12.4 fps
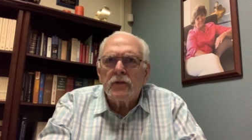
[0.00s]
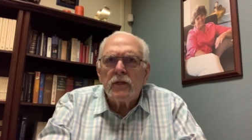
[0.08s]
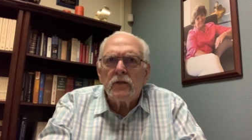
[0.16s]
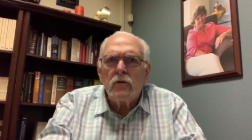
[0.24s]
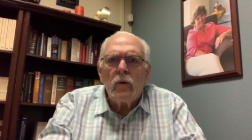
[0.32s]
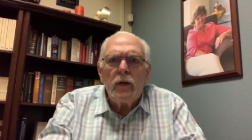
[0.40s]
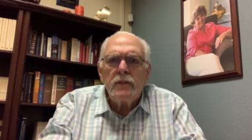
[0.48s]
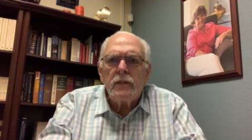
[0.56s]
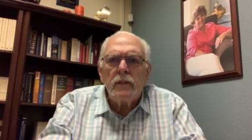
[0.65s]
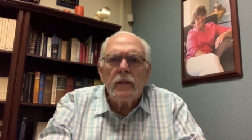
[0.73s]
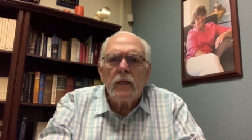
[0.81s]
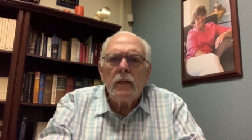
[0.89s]

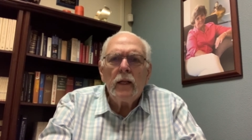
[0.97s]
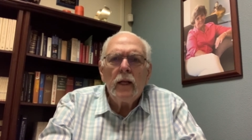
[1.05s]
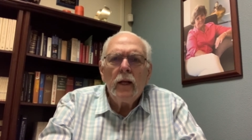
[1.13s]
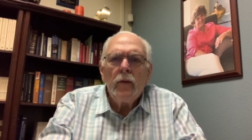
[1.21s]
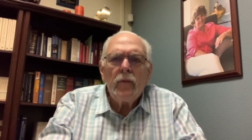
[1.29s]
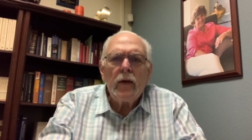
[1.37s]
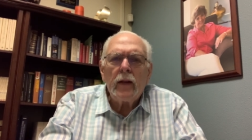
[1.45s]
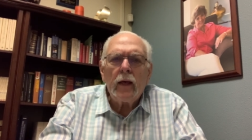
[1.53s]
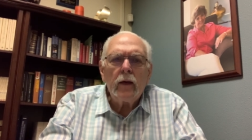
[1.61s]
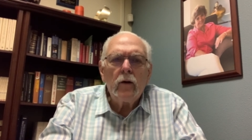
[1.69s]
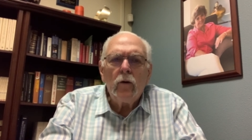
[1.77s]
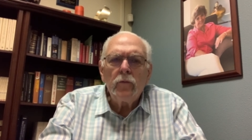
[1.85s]
situation that, that I
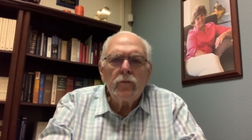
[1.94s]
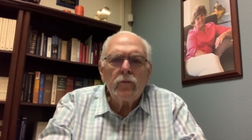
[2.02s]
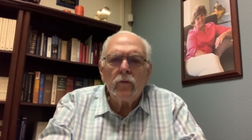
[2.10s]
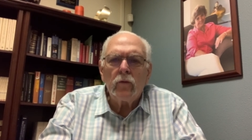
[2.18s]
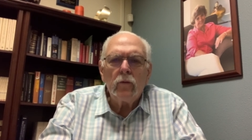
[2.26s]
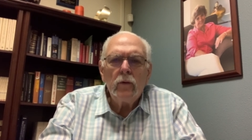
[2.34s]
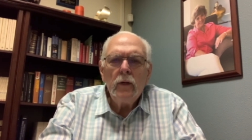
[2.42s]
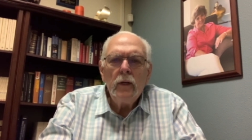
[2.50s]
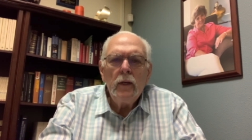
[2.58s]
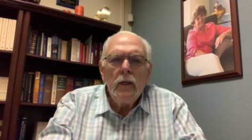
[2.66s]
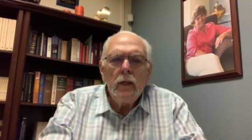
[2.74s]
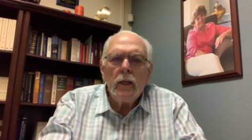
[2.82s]
go through,
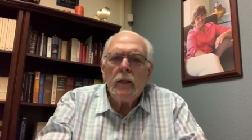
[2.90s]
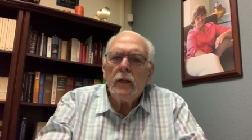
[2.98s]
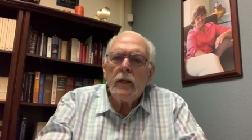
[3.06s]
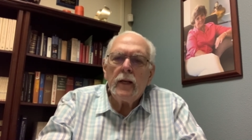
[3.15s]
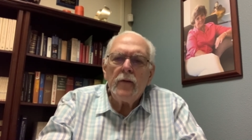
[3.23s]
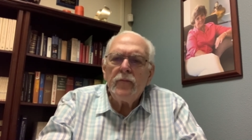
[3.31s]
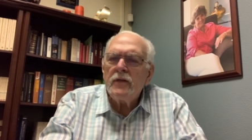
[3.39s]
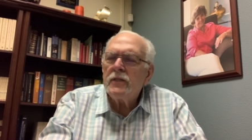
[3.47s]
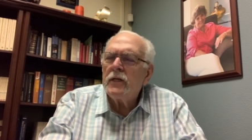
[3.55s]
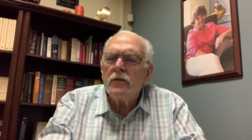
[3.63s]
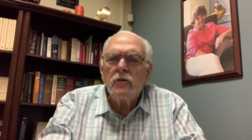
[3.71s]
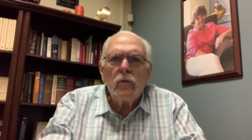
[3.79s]
in, in every
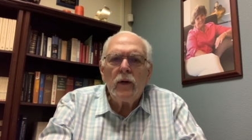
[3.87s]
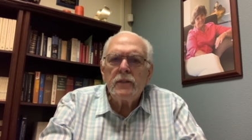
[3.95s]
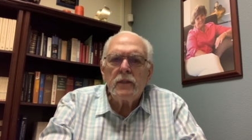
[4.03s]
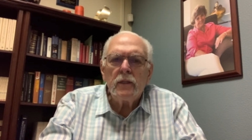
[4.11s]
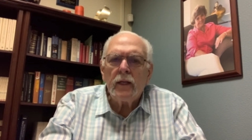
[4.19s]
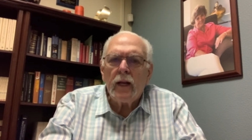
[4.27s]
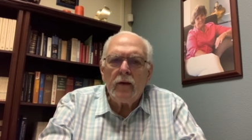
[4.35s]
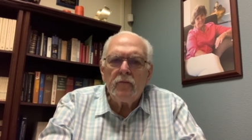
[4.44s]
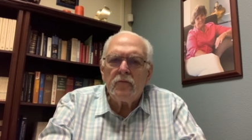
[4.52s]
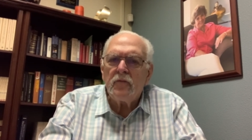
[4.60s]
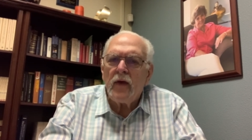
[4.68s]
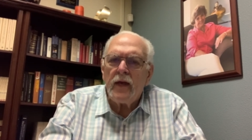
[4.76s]
situation that I
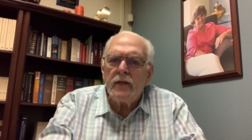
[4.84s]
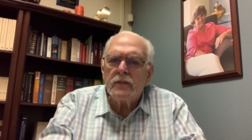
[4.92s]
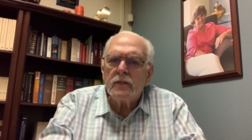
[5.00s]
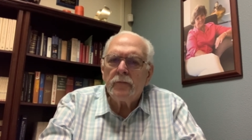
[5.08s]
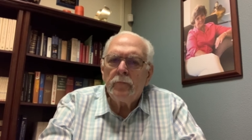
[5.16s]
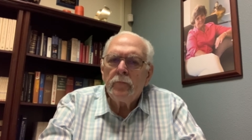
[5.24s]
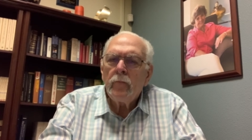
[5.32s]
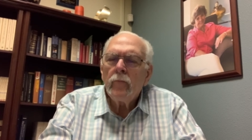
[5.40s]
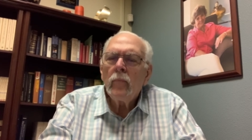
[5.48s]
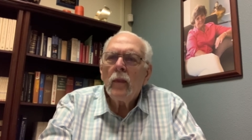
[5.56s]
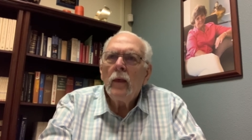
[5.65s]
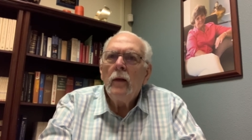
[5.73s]
face,
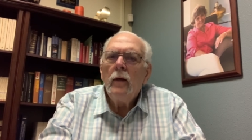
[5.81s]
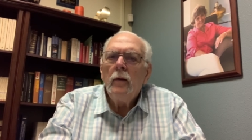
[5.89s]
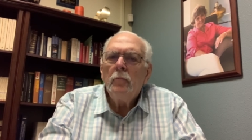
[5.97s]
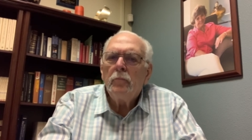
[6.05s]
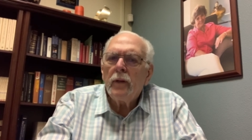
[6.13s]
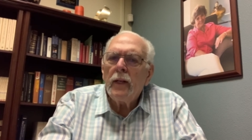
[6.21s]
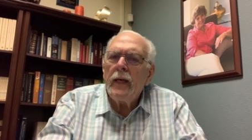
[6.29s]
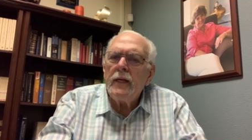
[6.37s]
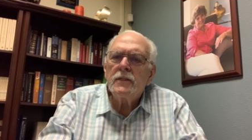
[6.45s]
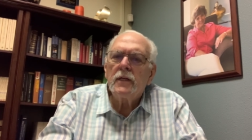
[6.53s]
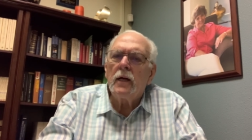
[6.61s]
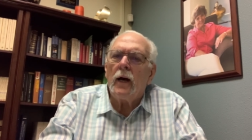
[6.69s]

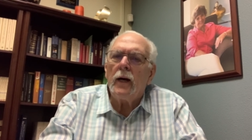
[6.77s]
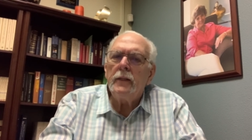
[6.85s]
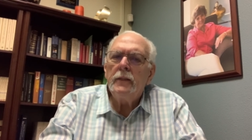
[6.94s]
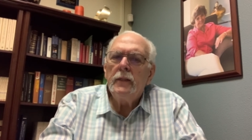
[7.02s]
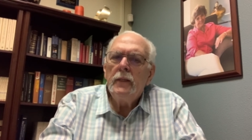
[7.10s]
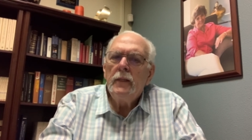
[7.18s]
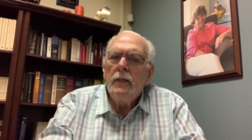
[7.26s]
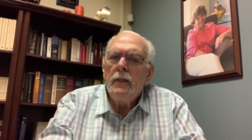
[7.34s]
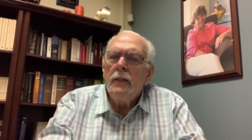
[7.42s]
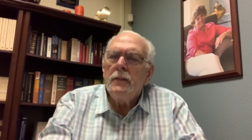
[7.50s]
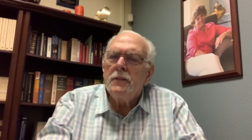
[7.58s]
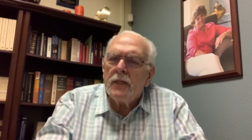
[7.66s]
please, God,
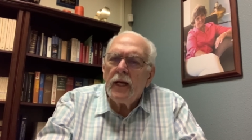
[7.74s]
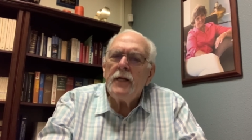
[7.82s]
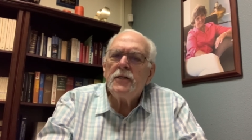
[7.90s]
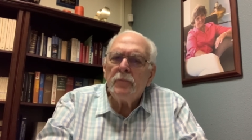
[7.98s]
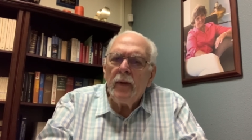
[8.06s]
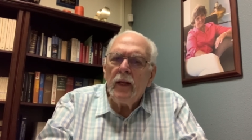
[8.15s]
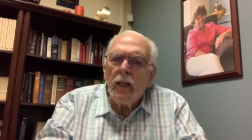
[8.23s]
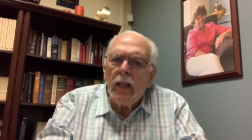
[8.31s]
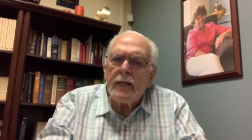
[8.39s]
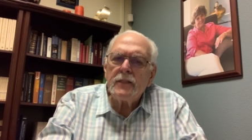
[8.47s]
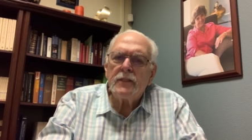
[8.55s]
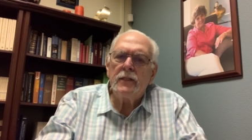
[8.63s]
teach me
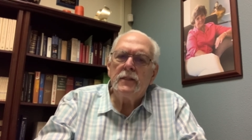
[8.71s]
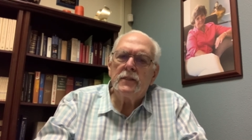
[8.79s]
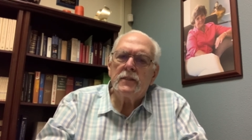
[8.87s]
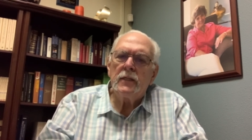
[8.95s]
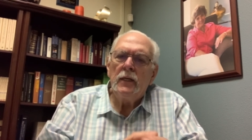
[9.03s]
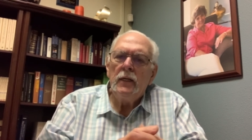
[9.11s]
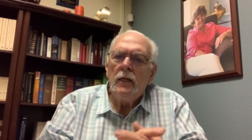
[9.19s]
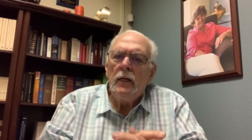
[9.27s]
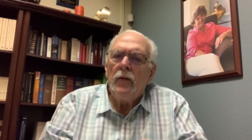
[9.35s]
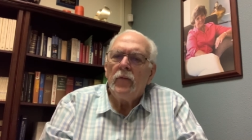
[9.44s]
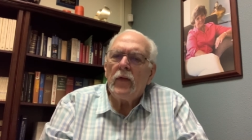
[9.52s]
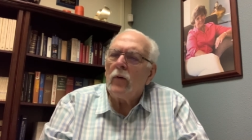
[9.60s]
lessons
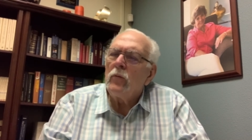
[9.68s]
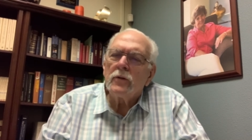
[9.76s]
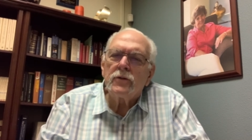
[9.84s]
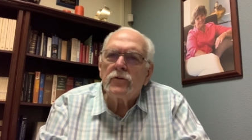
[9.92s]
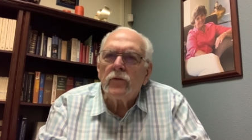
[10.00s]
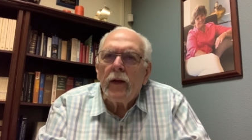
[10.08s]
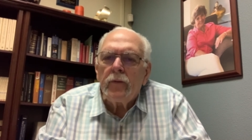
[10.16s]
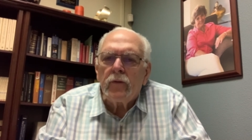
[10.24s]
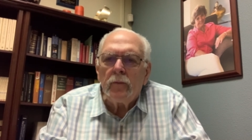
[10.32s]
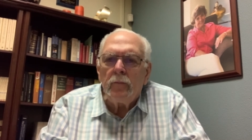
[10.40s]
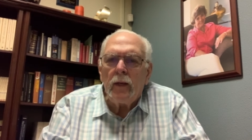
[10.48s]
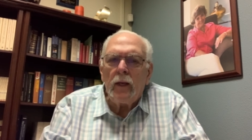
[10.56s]
that will
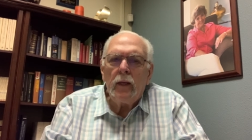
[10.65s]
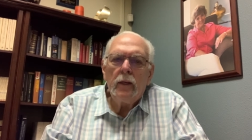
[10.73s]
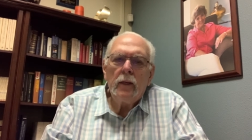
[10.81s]
strengthen me,